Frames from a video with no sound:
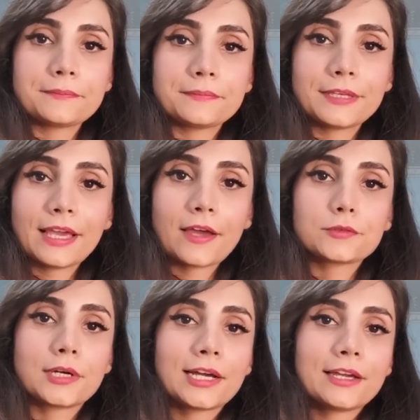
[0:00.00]
Yeah,
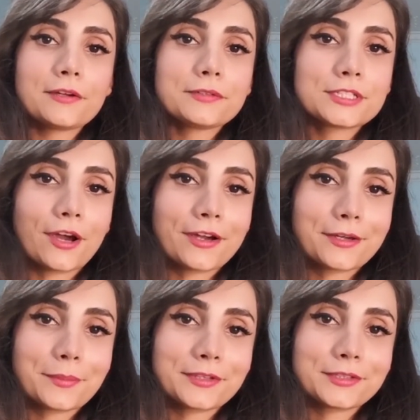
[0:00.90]
why are we talking
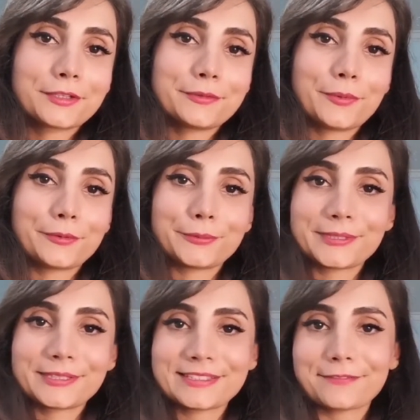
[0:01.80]
about the good moment?
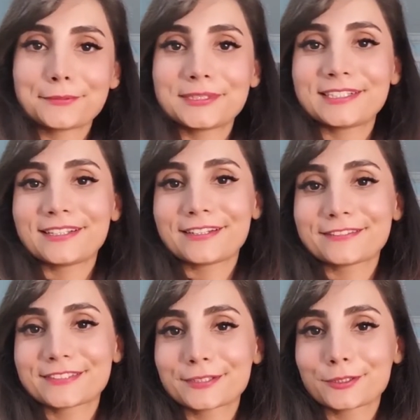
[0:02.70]
Because everybody
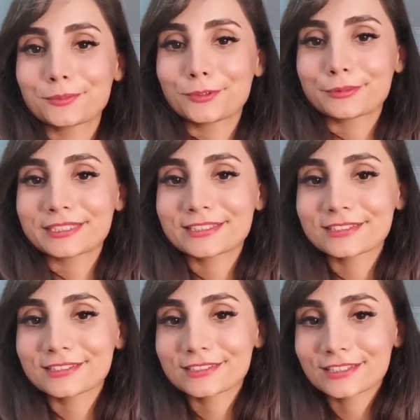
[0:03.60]
loves good
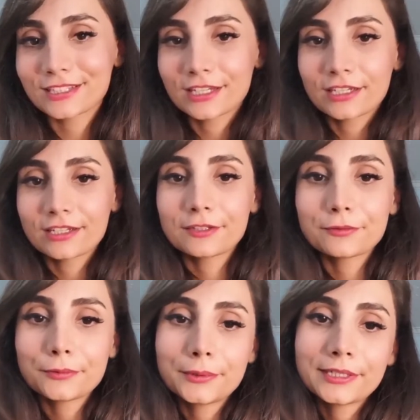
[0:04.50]
moments.
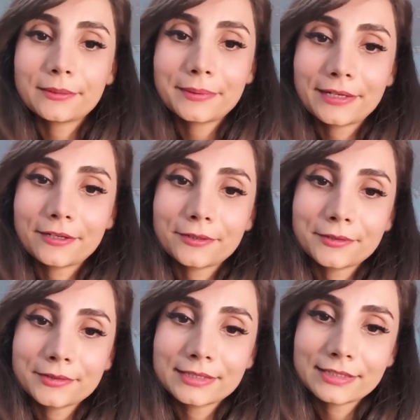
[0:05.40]
What about
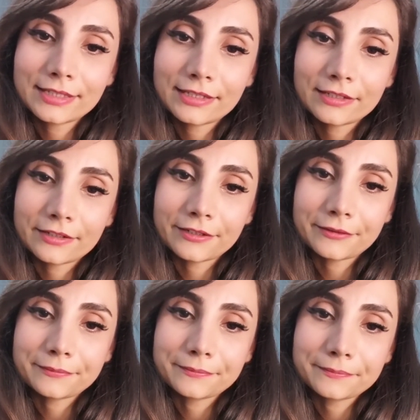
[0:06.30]
the
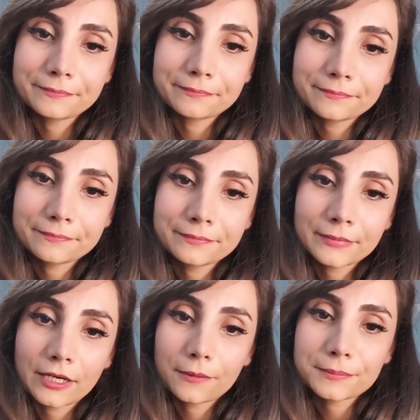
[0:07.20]

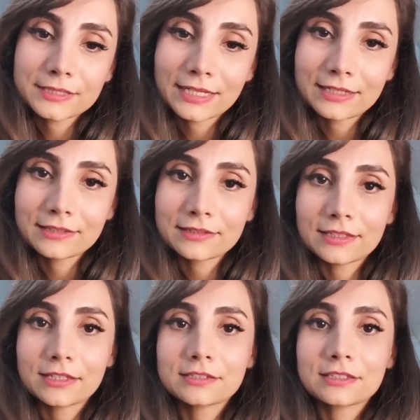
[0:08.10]
upsetting
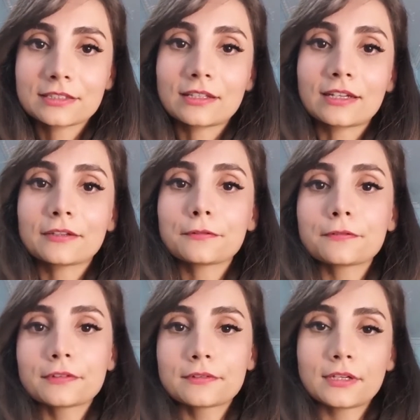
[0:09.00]
things in life?
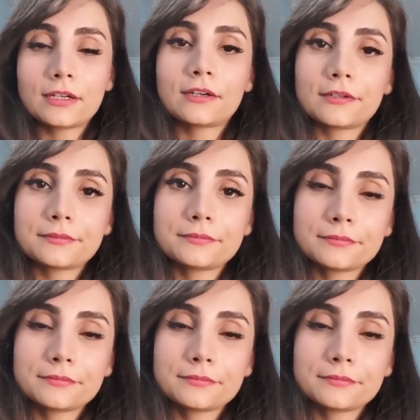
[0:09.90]
Um,